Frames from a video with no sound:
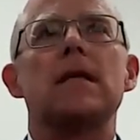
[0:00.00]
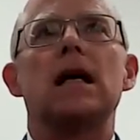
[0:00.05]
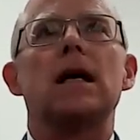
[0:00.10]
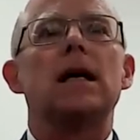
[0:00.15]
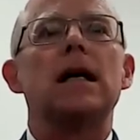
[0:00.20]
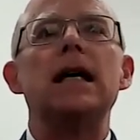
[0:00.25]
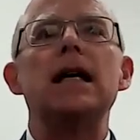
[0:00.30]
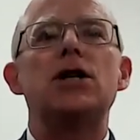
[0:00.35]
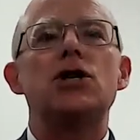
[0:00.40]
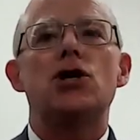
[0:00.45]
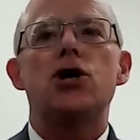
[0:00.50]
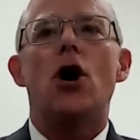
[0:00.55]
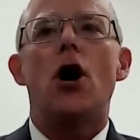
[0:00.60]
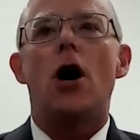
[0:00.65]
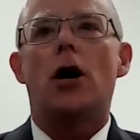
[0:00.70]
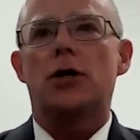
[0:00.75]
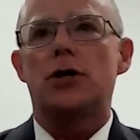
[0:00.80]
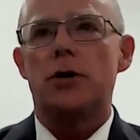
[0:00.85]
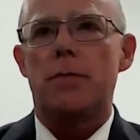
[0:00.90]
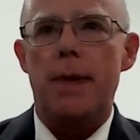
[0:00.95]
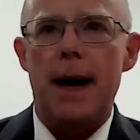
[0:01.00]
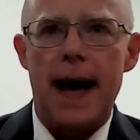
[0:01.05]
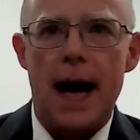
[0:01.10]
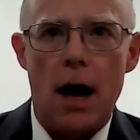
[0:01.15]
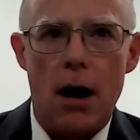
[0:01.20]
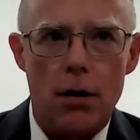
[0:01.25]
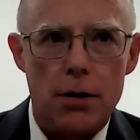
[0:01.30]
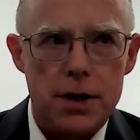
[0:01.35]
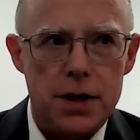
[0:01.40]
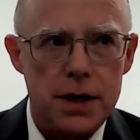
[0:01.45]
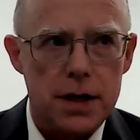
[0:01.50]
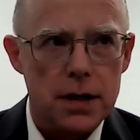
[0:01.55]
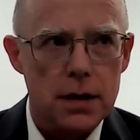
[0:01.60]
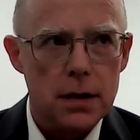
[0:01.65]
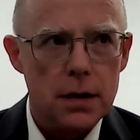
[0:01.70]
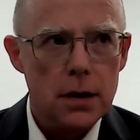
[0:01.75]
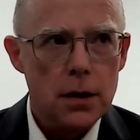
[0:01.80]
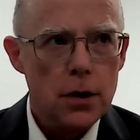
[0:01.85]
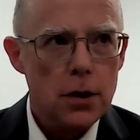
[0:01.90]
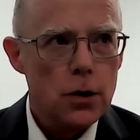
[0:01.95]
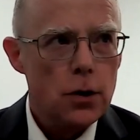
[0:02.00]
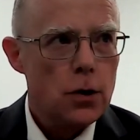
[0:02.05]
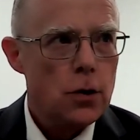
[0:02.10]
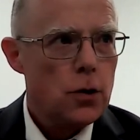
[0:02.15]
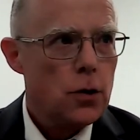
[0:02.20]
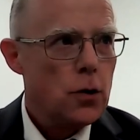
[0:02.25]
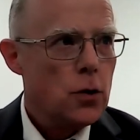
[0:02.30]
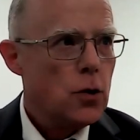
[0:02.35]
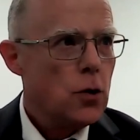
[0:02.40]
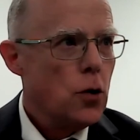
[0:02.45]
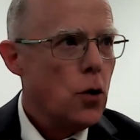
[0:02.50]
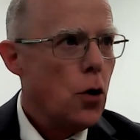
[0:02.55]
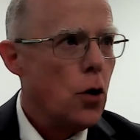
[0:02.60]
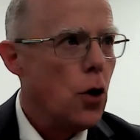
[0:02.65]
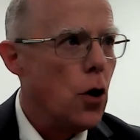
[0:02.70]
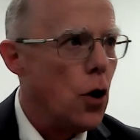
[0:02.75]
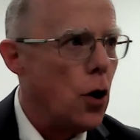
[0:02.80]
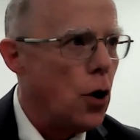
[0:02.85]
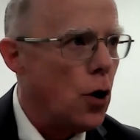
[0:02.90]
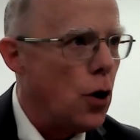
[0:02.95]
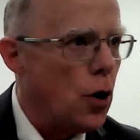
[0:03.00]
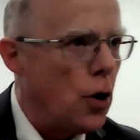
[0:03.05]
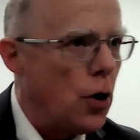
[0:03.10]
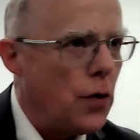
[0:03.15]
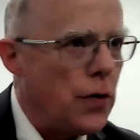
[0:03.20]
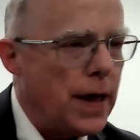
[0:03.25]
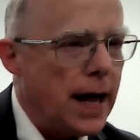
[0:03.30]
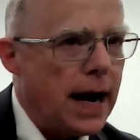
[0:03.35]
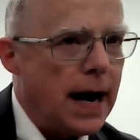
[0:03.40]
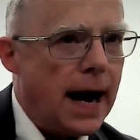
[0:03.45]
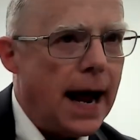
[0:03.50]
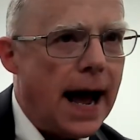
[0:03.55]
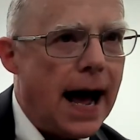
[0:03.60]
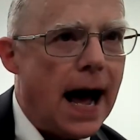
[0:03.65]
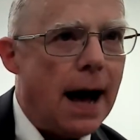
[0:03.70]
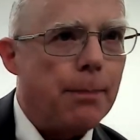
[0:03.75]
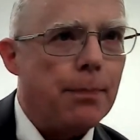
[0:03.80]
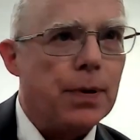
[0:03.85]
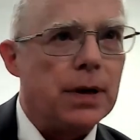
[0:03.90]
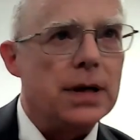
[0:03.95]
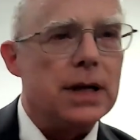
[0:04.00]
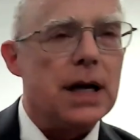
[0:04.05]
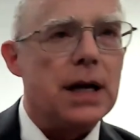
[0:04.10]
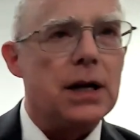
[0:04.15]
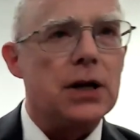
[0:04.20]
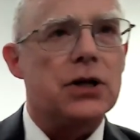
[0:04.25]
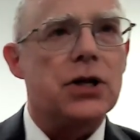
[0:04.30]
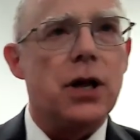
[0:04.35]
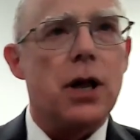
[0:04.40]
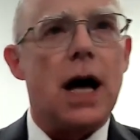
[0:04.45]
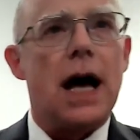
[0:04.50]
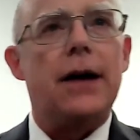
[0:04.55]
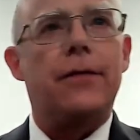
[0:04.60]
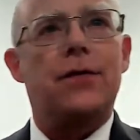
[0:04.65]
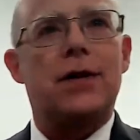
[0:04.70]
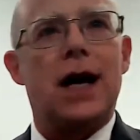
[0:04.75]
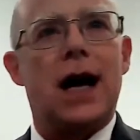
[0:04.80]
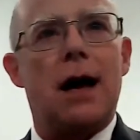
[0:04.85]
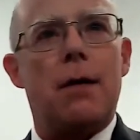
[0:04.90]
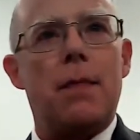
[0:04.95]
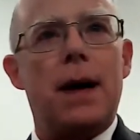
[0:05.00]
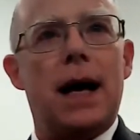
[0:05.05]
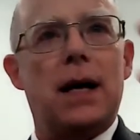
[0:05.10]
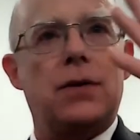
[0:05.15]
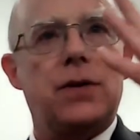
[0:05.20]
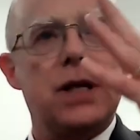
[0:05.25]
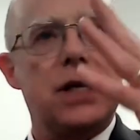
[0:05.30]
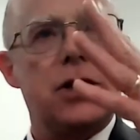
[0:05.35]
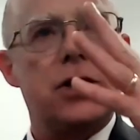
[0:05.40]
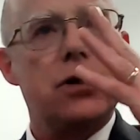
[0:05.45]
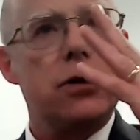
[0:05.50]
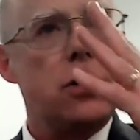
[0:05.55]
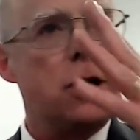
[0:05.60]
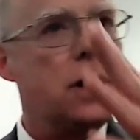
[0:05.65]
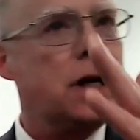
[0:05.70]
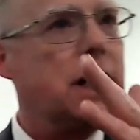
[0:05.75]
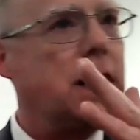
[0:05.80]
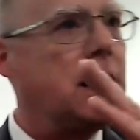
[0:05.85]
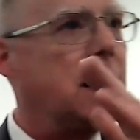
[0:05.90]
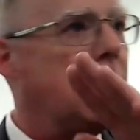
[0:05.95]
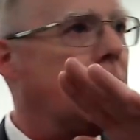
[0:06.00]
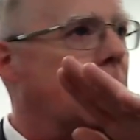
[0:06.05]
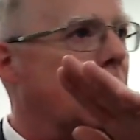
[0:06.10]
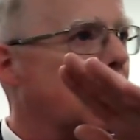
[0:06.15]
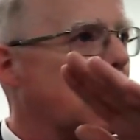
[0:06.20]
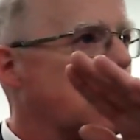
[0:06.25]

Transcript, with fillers: he talked about all that had happened in his lifetime as he's looking